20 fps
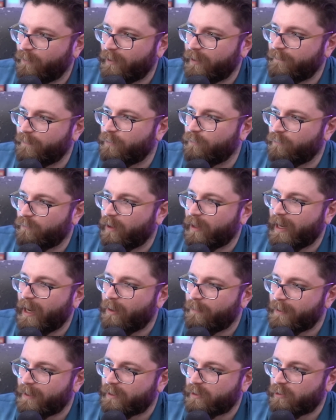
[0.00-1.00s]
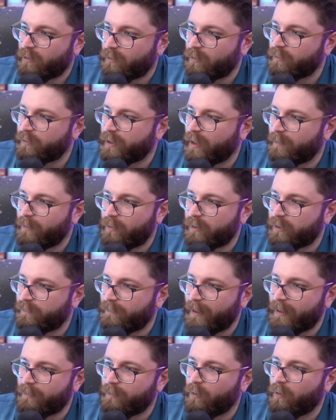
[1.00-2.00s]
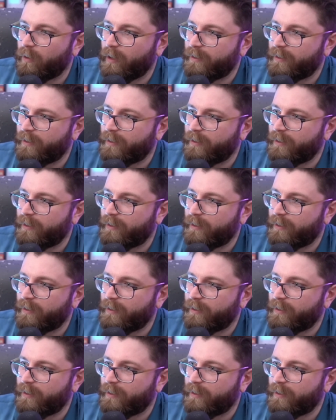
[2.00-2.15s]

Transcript: and if you run out because you use them, you just make more,